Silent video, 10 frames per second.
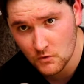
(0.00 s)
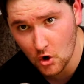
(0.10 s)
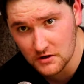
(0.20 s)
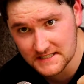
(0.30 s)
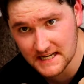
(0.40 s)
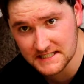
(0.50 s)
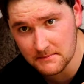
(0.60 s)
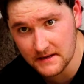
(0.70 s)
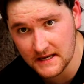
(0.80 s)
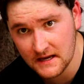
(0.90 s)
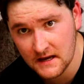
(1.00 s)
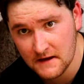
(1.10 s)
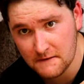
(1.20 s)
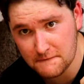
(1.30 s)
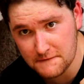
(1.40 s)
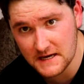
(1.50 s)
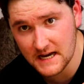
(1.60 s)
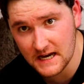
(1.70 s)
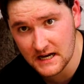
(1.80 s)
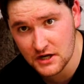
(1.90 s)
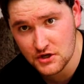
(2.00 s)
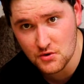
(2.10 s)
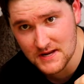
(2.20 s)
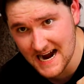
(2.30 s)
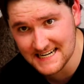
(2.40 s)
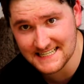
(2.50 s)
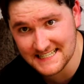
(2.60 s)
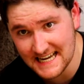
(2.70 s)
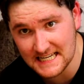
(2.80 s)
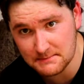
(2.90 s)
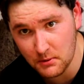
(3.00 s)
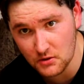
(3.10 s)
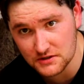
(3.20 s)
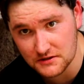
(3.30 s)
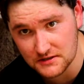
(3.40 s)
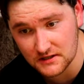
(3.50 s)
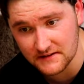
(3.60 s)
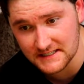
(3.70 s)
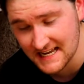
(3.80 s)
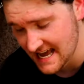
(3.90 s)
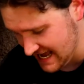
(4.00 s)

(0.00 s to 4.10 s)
or sent to me via United States Postal Service,